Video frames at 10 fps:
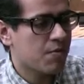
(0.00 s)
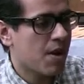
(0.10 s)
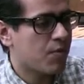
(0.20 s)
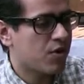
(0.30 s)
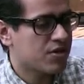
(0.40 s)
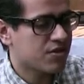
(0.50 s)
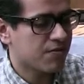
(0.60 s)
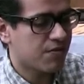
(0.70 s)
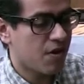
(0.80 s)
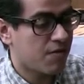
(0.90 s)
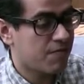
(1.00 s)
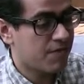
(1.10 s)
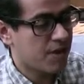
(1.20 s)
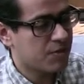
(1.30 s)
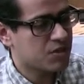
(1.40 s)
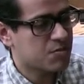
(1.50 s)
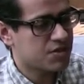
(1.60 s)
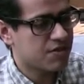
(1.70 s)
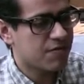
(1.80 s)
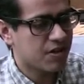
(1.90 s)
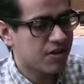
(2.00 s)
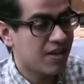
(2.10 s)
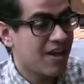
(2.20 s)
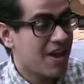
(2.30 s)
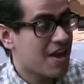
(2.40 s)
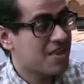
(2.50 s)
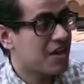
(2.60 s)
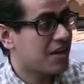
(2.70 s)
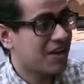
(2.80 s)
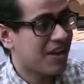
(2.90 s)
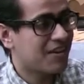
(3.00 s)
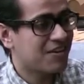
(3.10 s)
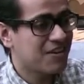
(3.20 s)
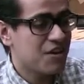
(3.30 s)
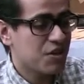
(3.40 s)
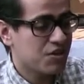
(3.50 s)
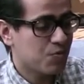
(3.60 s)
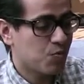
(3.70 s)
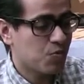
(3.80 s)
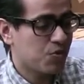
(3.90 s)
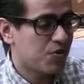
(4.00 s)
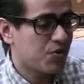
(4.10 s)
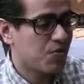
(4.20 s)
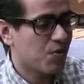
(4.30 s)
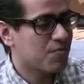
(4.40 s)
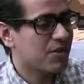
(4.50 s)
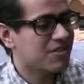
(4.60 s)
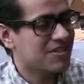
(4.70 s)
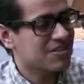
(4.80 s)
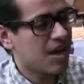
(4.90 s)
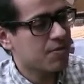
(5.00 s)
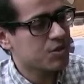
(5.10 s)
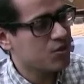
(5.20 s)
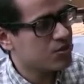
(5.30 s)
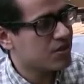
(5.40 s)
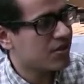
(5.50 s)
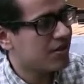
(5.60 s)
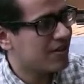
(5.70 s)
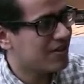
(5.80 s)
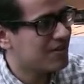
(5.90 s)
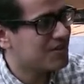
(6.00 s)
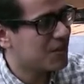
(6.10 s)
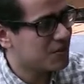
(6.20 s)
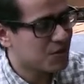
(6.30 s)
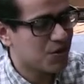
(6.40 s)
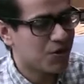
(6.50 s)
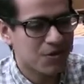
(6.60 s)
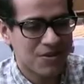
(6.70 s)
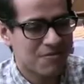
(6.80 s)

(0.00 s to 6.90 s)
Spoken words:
many memories of family specifically. And then again, the one place that tops Houston is San Antonio,